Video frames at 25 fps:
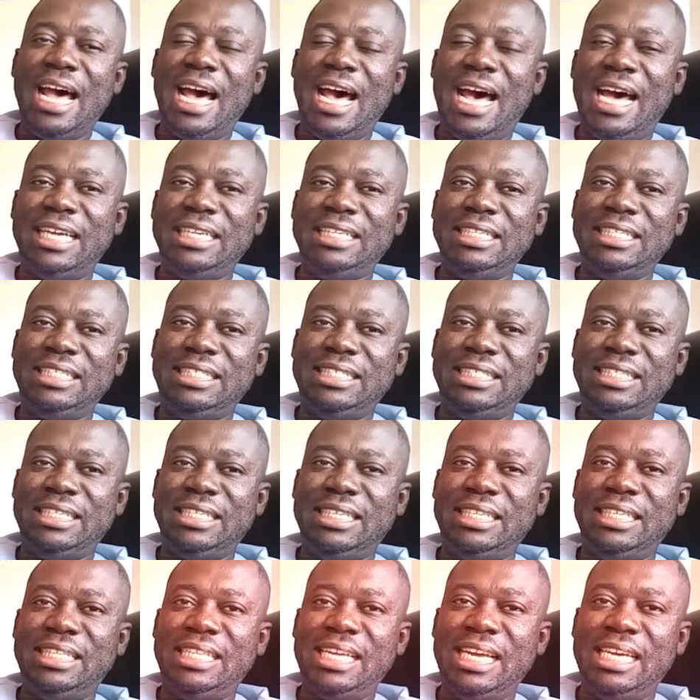And
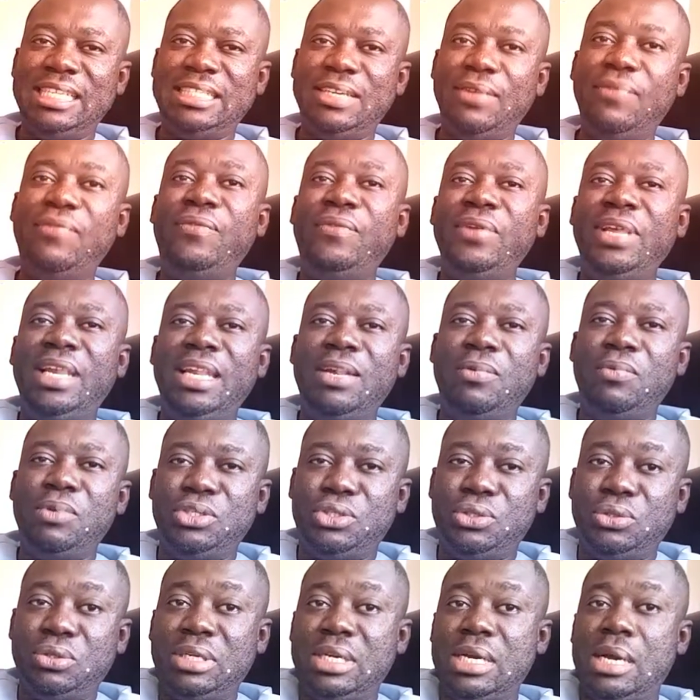there's a feeling
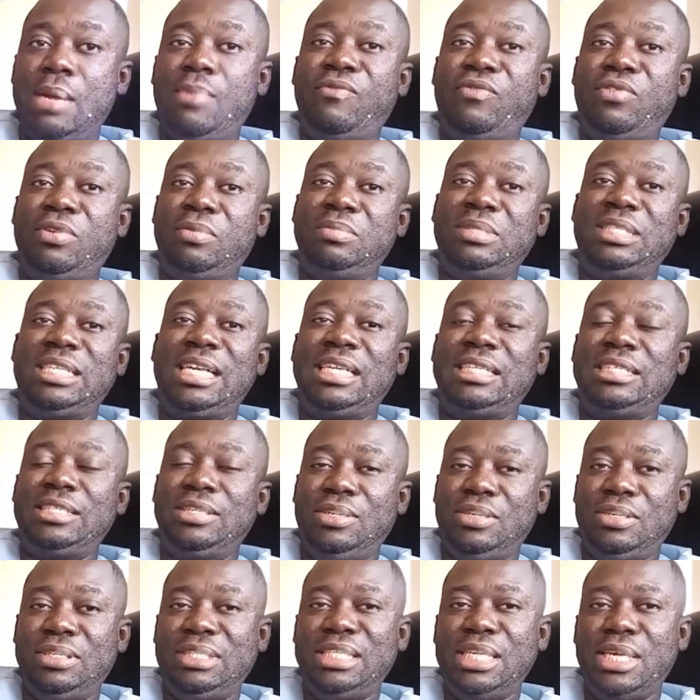which would come from
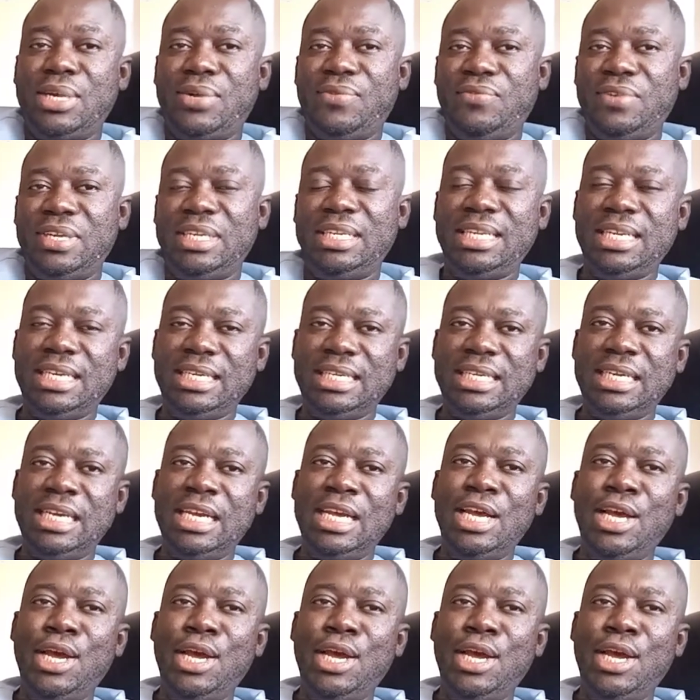touching yourself, and then